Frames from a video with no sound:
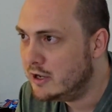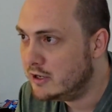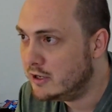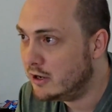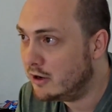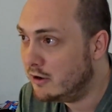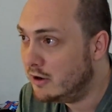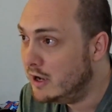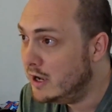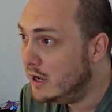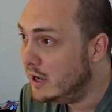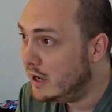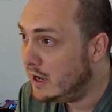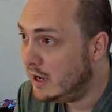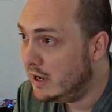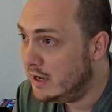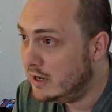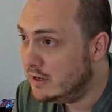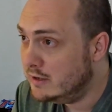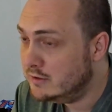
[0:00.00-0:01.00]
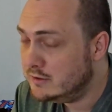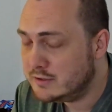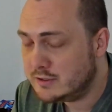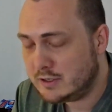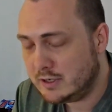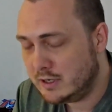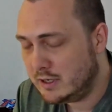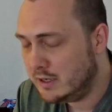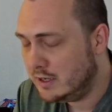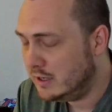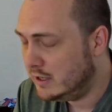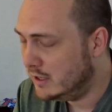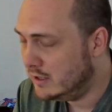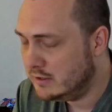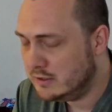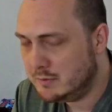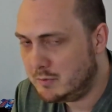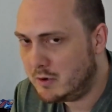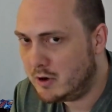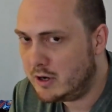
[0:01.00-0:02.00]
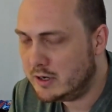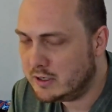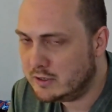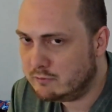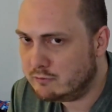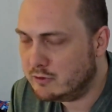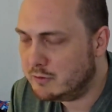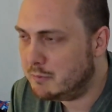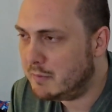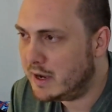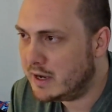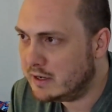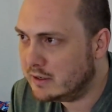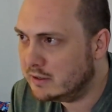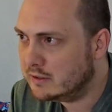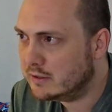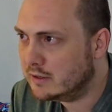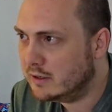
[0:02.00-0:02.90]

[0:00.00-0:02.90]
Yeah, and it might even make